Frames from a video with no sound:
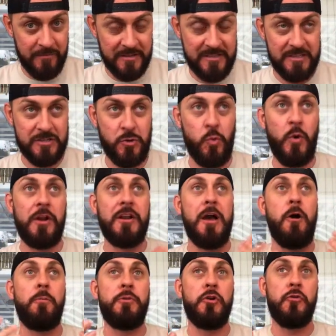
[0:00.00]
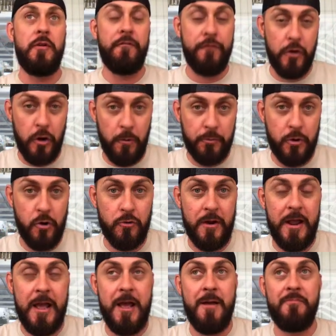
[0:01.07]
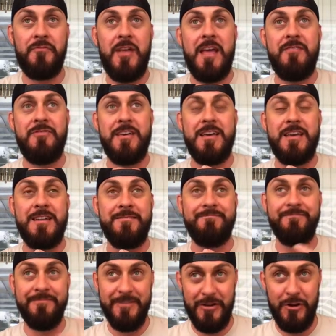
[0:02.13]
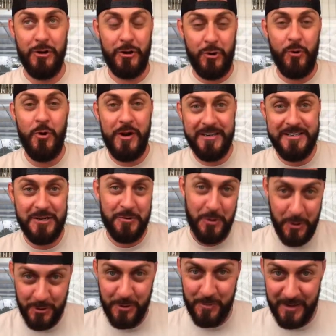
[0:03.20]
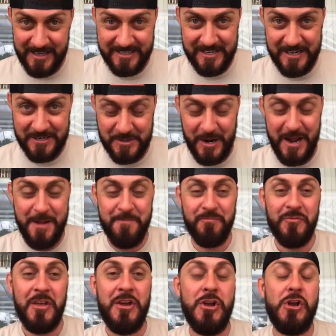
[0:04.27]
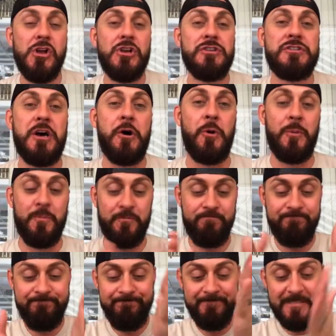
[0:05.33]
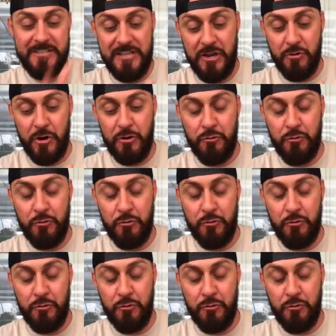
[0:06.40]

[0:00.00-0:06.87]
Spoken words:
This is going to help your referral program, and then you're going to grow your business, right? So, secret